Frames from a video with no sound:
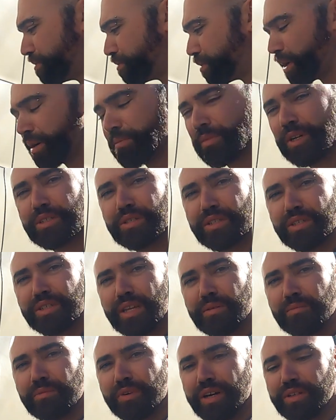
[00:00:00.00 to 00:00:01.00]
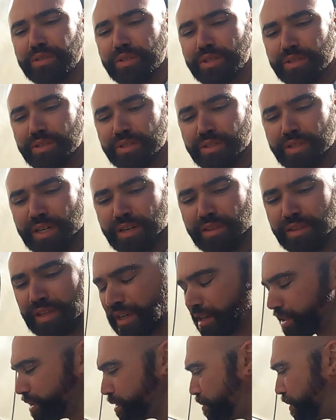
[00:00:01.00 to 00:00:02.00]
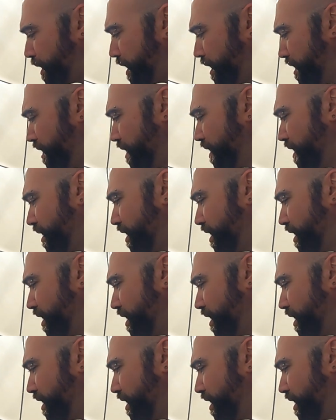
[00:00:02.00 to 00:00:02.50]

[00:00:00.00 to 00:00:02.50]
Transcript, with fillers: pretty much the same process as anything else, but